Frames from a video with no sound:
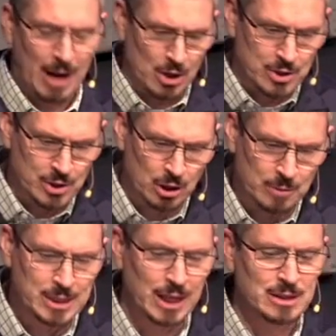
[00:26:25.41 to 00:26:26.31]
by our
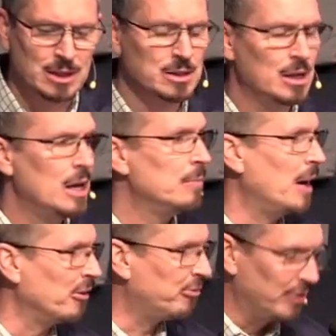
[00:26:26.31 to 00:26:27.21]
circumstances,
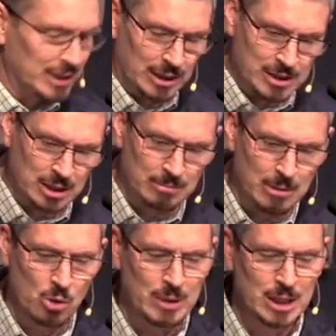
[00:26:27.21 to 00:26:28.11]
by our feelings at
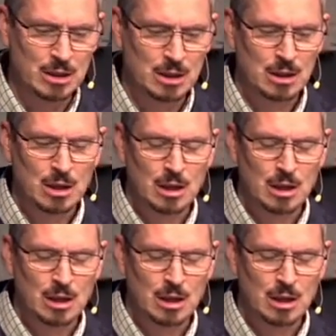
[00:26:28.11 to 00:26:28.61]
the moment